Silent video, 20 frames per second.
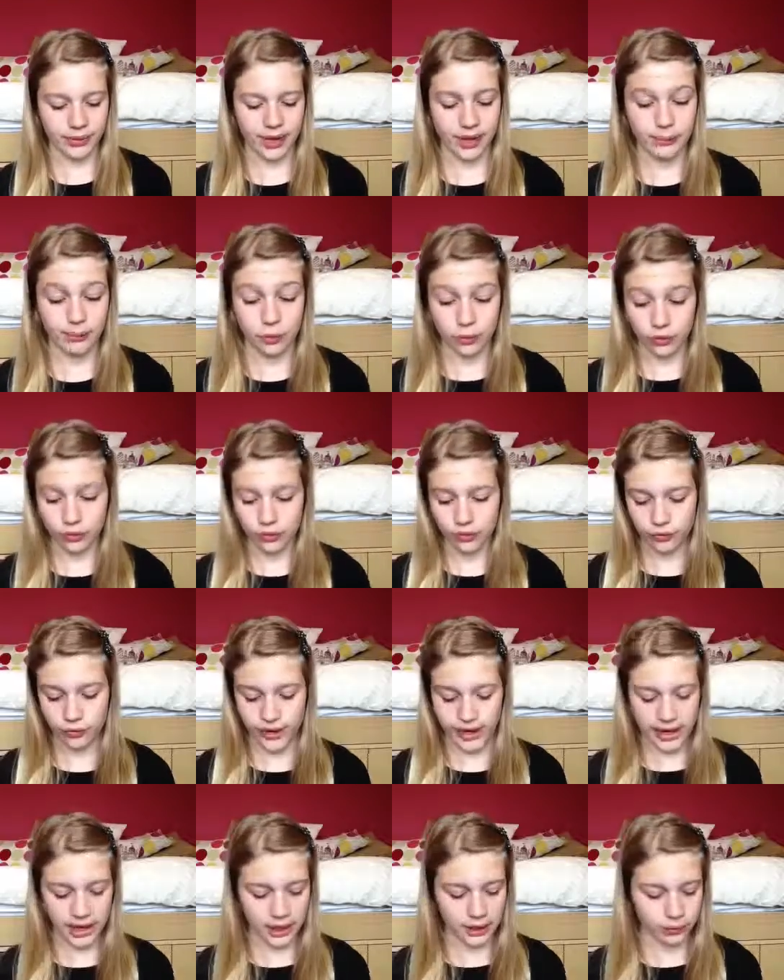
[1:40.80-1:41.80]
I bought
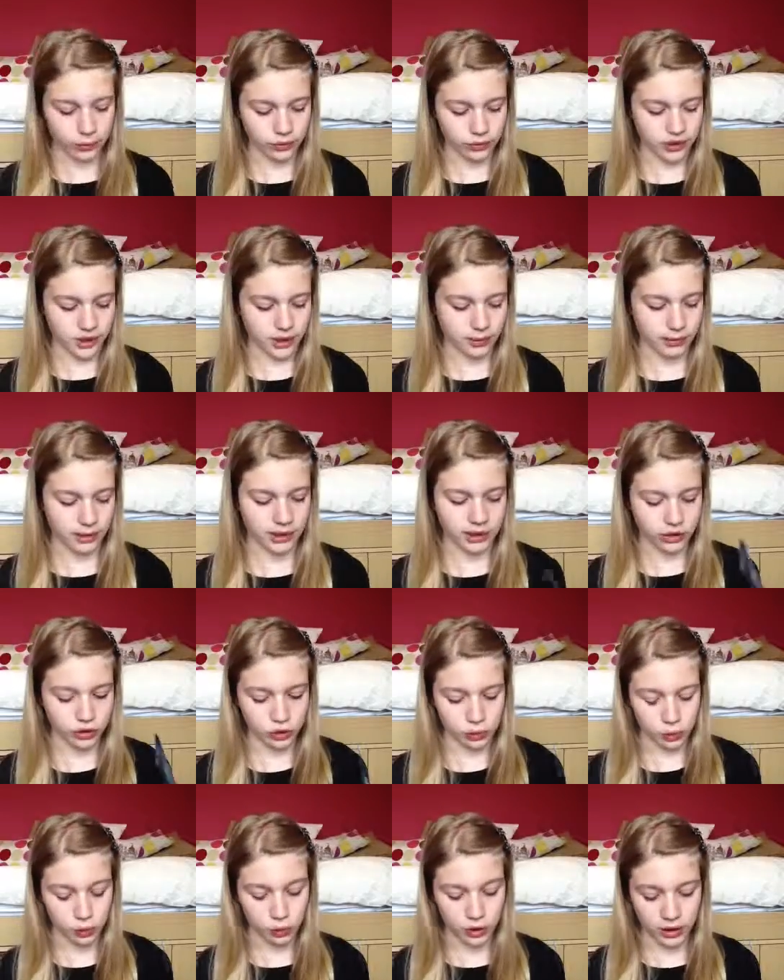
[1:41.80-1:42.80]
three. I was gonna buy
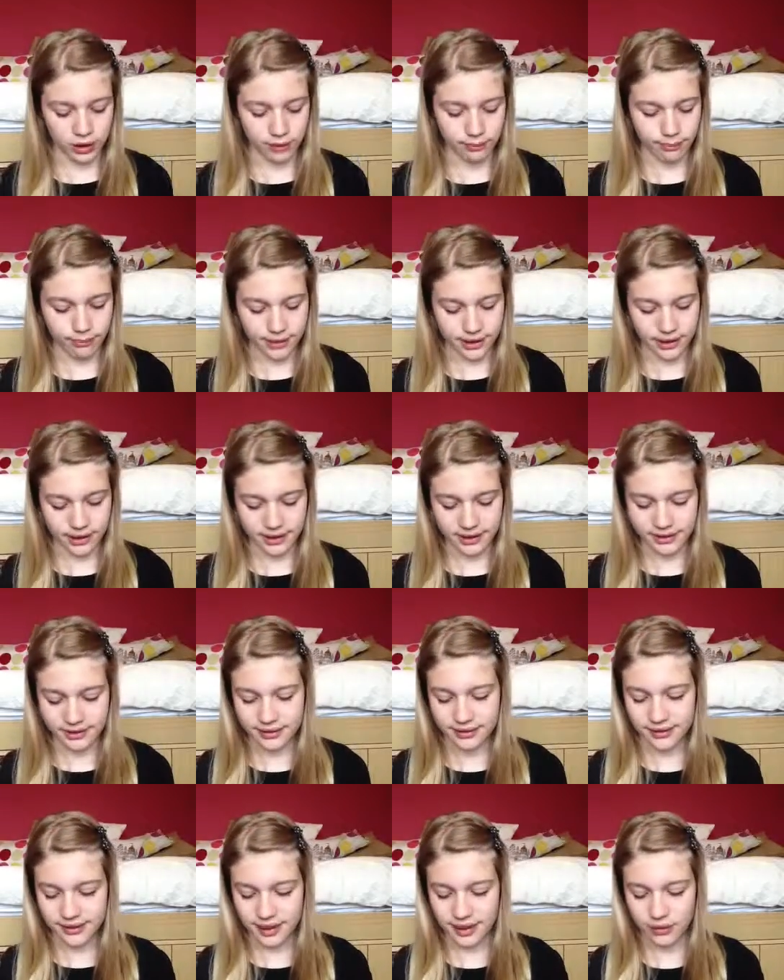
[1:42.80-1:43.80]
just one, but
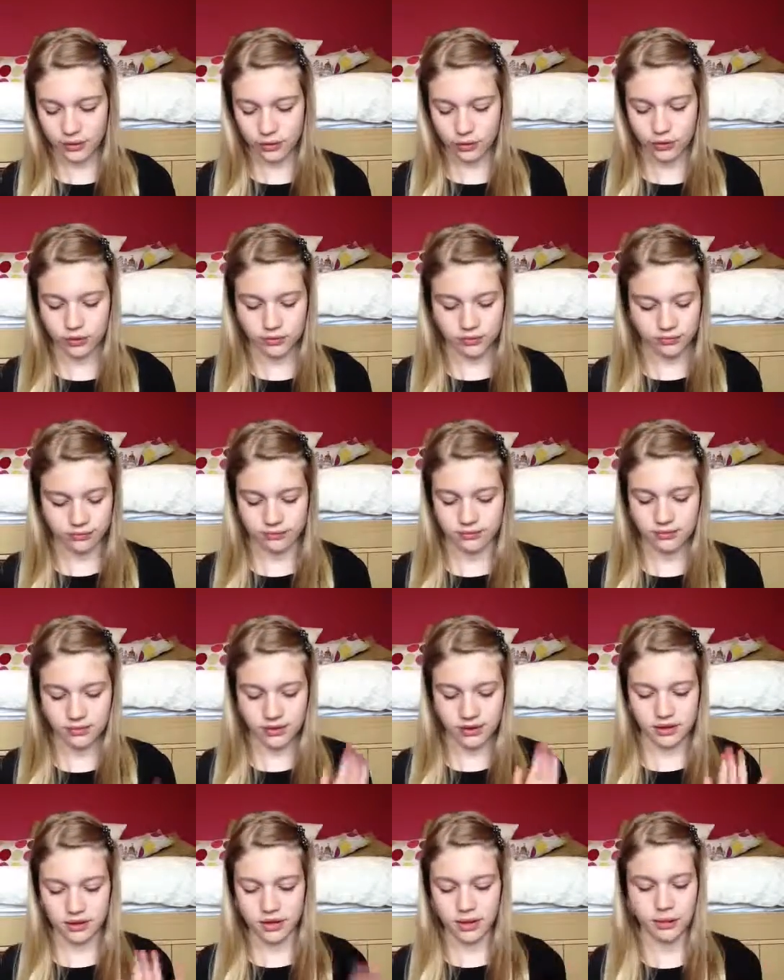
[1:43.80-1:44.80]
I thought,
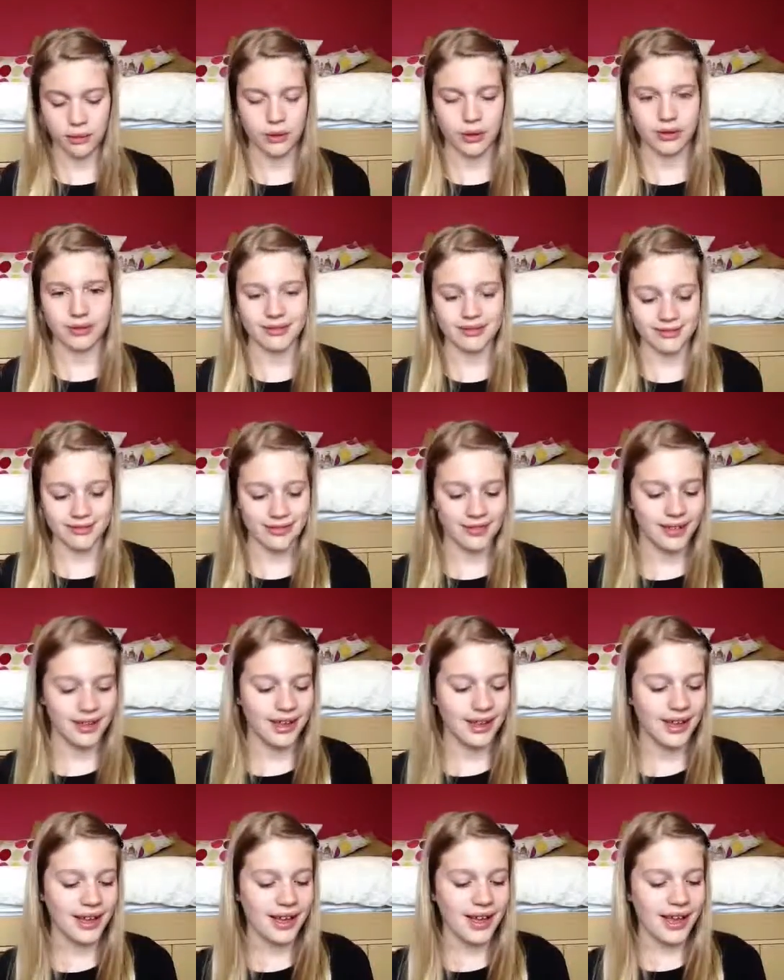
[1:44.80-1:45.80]
you know
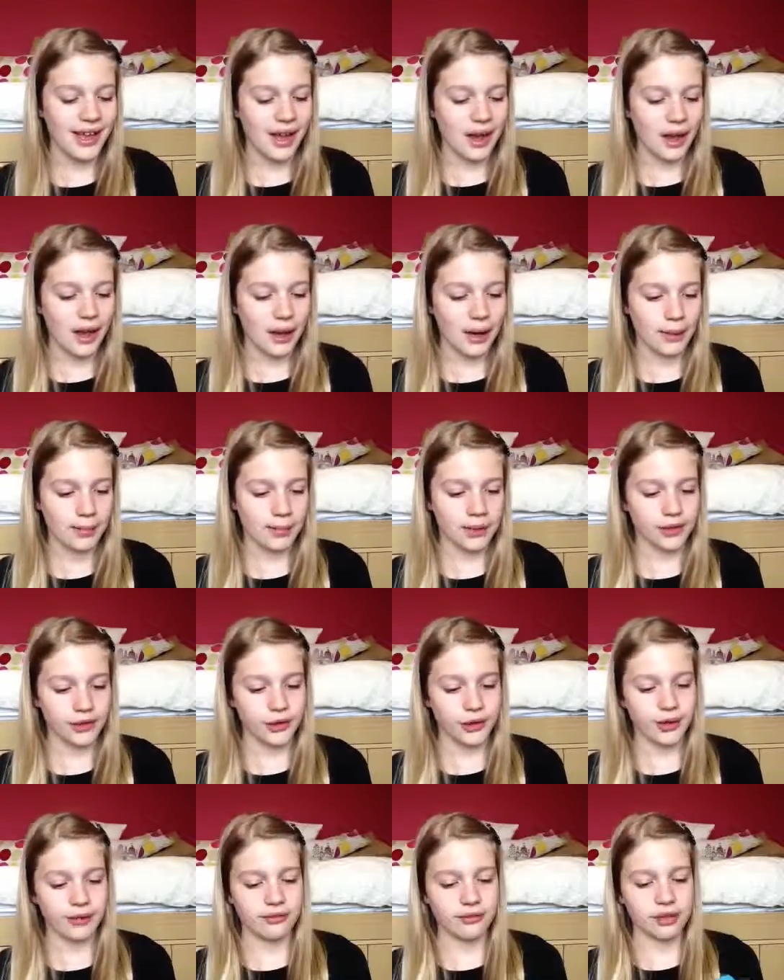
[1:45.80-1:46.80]
what.
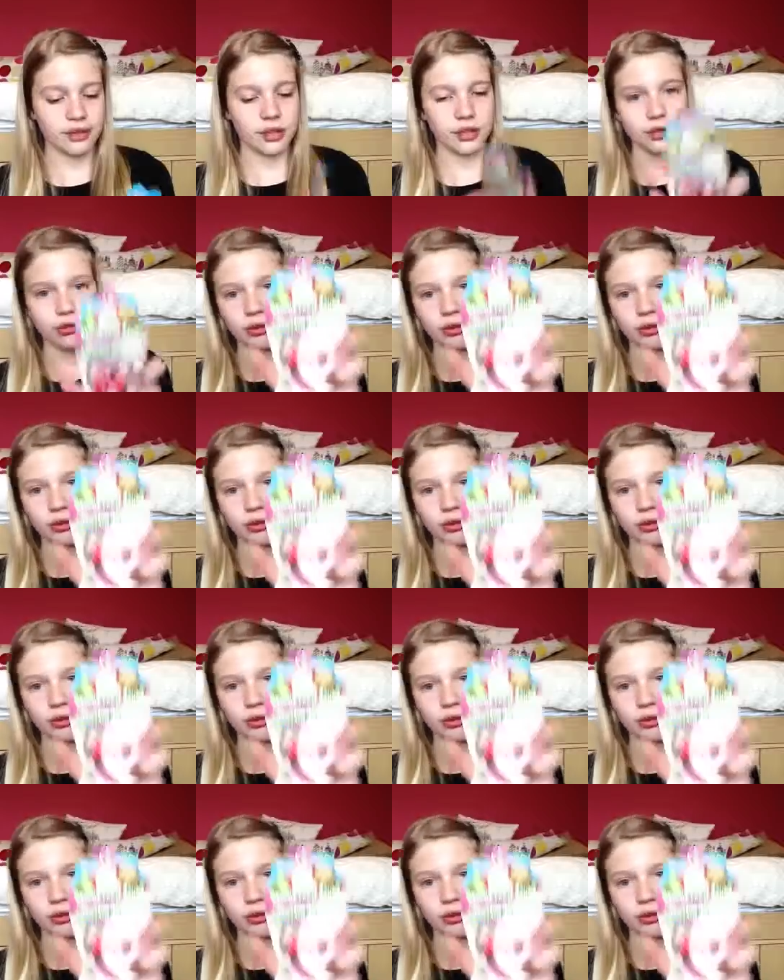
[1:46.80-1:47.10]
So I've got the